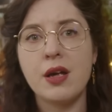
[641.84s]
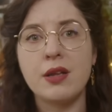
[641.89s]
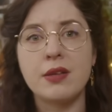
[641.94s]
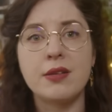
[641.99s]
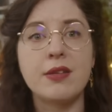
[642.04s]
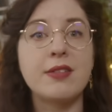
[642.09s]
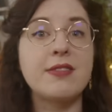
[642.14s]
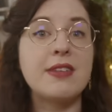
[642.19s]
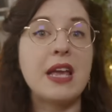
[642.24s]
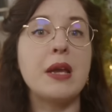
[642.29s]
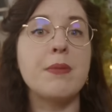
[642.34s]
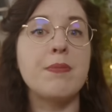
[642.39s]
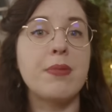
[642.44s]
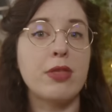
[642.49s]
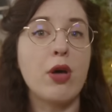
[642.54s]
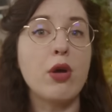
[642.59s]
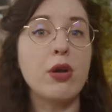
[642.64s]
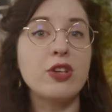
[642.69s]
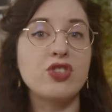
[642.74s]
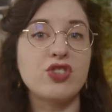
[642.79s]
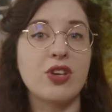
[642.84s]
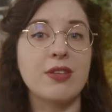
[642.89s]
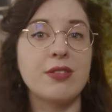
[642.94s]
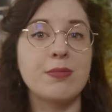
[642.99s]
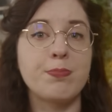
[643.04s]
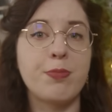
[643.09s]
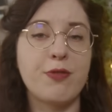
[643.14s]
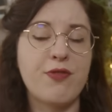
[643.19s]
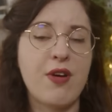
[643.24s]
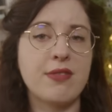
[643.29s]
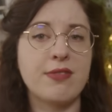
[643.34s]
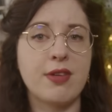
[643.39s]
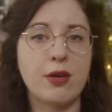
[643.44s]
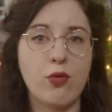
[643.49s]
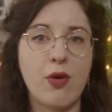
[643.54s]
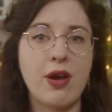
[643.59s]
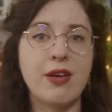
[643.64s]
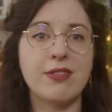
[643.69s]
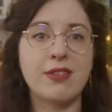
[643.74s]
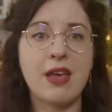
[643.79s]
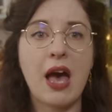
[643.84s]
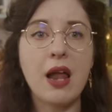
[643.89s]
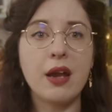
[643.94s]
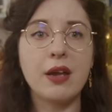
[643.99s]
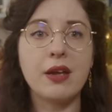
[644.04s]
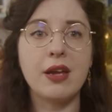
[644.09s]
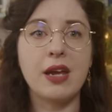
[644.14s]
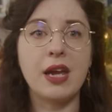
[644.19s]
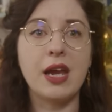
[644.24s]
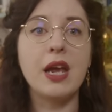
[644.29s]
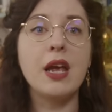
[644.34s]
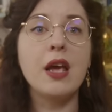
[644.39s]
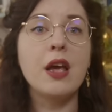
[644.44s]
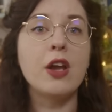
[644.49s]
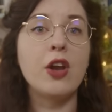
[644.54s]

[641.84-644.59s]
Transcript: The state pathologist, Professor Grace Callagy,